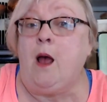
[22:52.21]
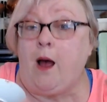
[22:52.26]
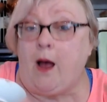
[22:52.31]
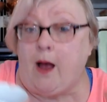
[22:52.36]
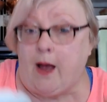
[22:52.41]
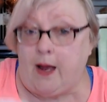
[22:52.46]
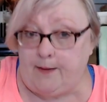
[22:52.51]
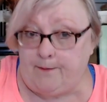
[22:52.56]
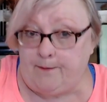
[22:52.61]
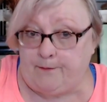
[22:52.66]

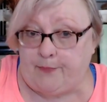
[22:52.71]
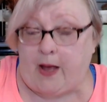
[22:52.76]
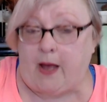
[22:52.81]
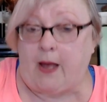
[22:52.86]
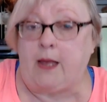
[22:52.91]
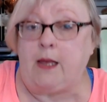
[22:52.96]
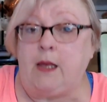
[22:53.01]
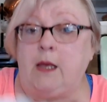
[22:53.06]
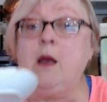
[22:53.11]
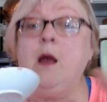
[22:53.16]
I am
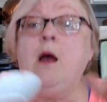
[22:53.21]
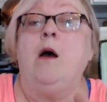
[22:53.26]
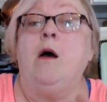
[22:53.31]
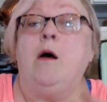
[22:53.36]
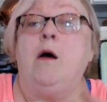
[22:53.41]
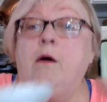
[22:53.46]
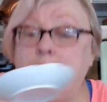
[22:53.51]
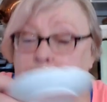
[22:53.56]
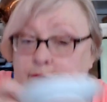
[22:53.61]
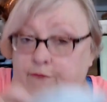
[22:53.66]
buying
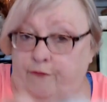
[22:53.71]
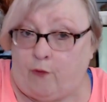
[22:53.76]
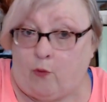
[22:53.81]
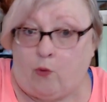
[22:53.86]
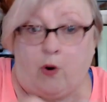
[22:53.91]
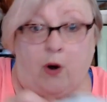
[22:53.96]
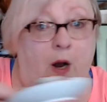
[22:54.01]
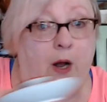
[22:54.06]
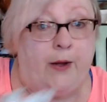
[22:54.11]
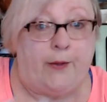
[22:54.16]

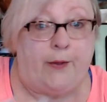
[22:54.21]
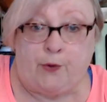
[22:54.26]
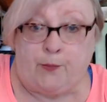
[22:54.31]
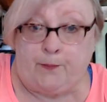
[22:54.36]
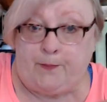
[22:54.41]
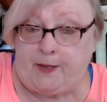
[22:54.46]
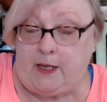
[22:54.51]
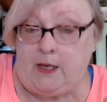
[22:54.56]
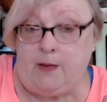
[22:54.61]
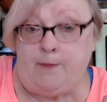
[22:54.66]
for other
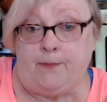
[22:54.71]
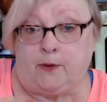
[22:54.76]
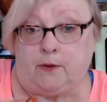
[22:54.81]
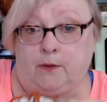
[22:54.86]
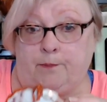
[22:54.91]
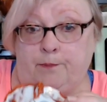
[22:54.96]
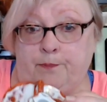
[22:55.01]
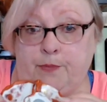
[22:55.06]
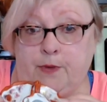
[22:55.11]
people.